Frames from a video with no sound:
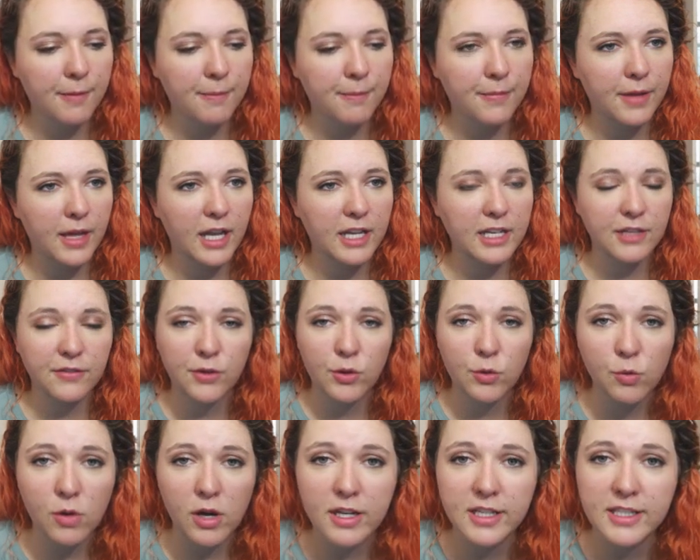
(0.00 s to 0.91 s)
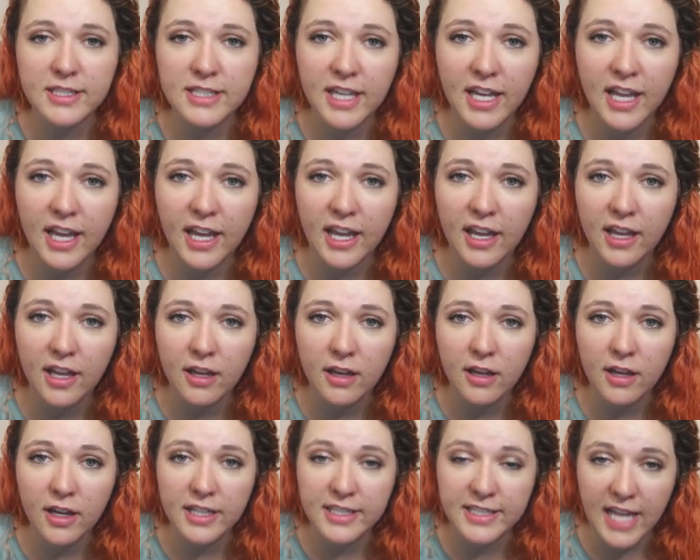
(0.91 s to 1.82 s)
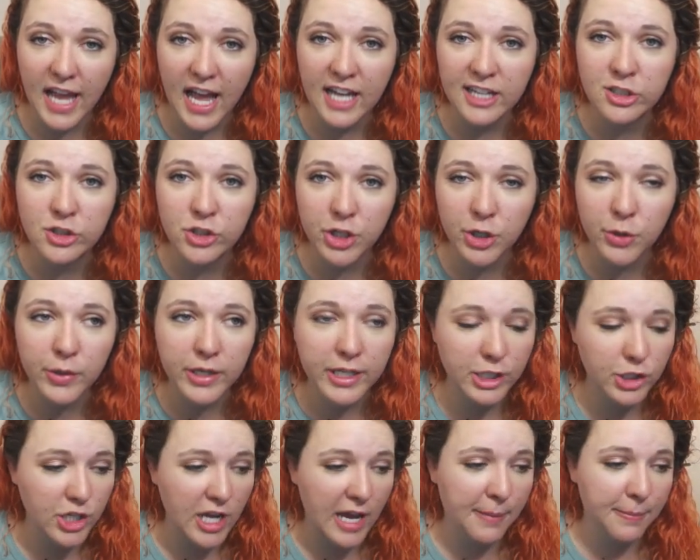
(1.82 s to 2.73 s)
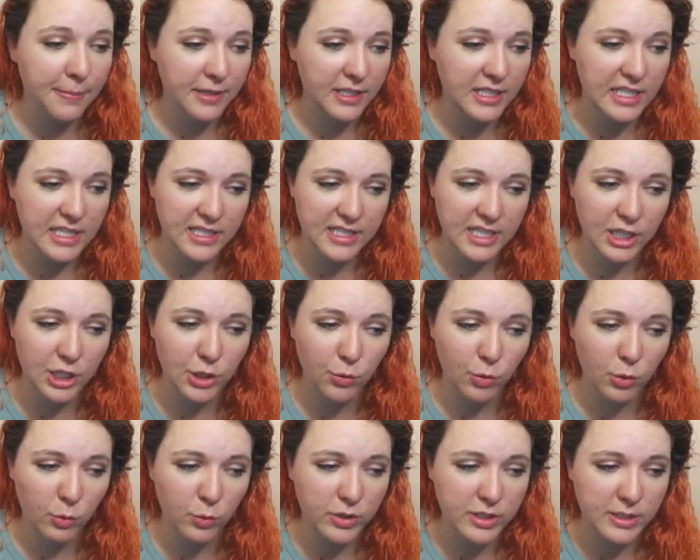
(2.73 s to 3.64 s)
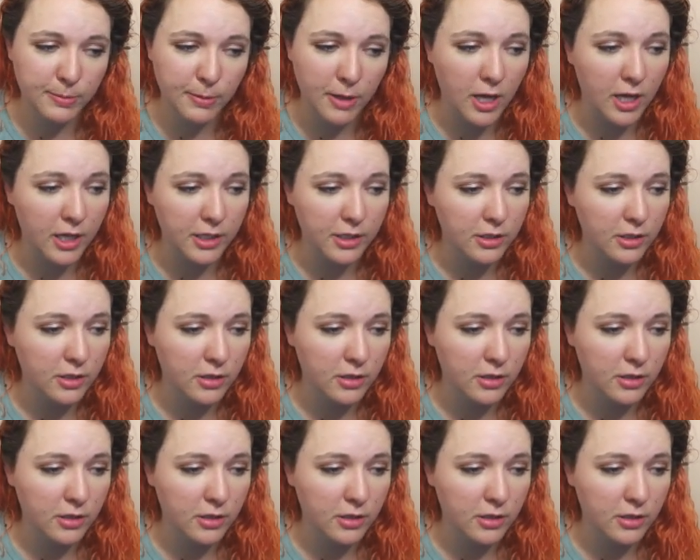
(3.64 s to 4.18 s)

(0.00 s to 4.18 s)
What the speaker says: And if you want to say a dad joke in Japanese, then you will respond,